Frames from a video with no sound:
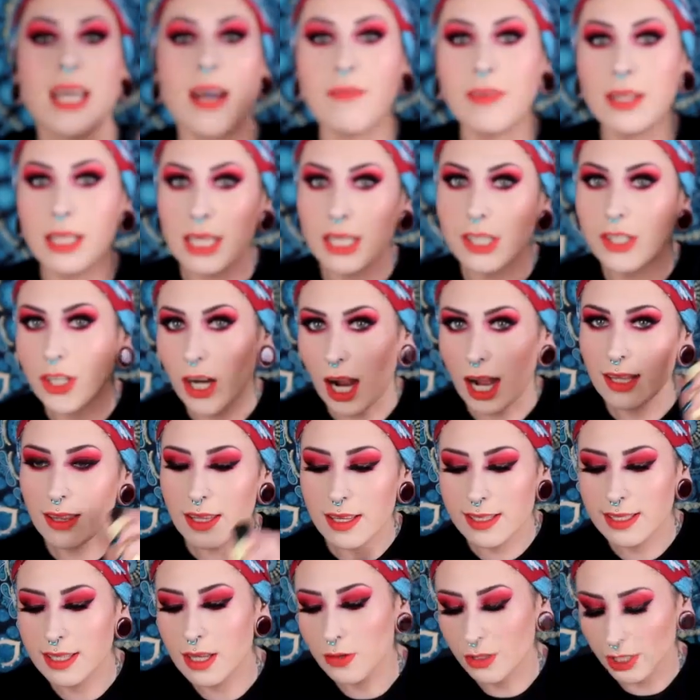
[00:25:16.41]
definitely tried
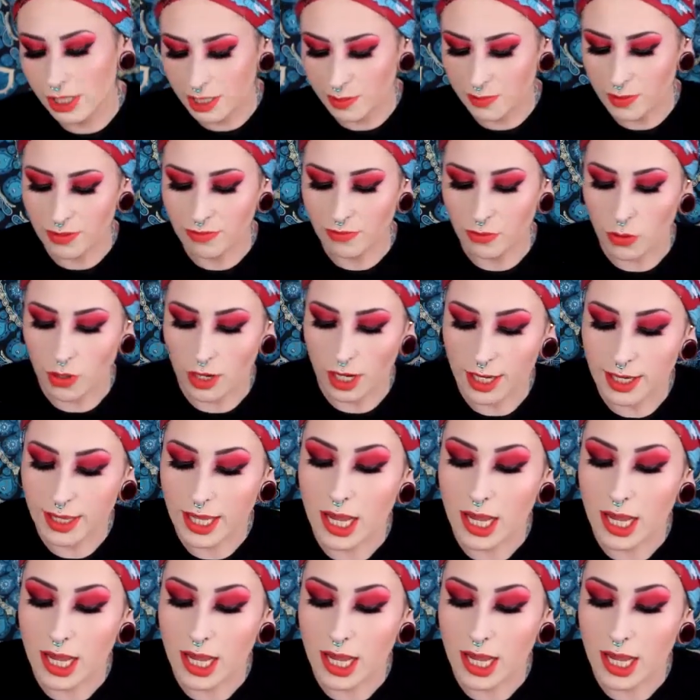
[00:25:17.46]
these lotions before.